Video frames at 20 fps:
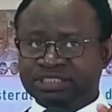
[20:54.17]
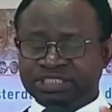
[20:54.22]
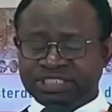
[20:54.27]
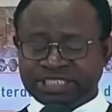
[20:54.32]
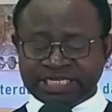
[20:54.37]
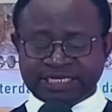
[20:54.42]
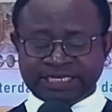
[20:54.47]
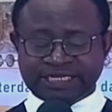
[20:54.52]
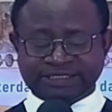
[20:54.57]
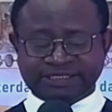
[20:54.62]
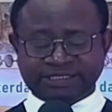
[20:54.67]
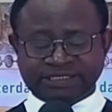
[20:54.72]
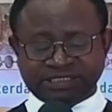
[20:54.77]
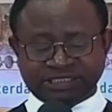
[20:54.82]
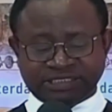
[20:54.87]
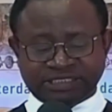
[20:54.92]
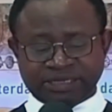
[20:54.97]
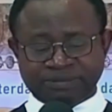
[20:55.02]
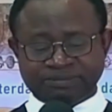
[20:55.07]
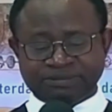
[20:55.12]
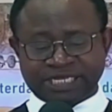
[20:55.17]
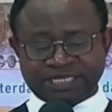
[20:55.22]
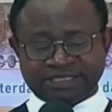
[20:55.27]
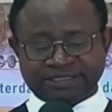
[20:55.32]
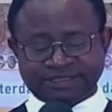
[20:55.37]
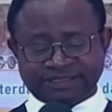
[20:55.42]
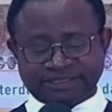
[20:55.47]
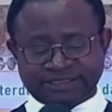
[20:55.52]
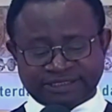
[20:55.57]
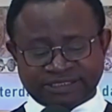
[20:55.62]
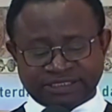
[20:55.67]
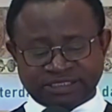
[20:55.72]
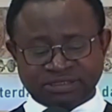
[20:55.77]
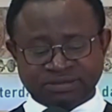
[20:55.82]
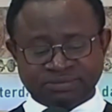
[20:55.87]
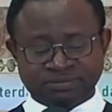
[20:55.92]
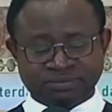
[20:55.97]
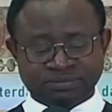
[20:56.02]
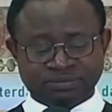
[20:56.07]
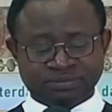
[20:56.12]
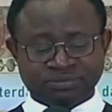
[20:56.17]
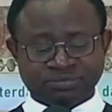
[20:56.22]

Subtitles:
in Genesis chapter 16,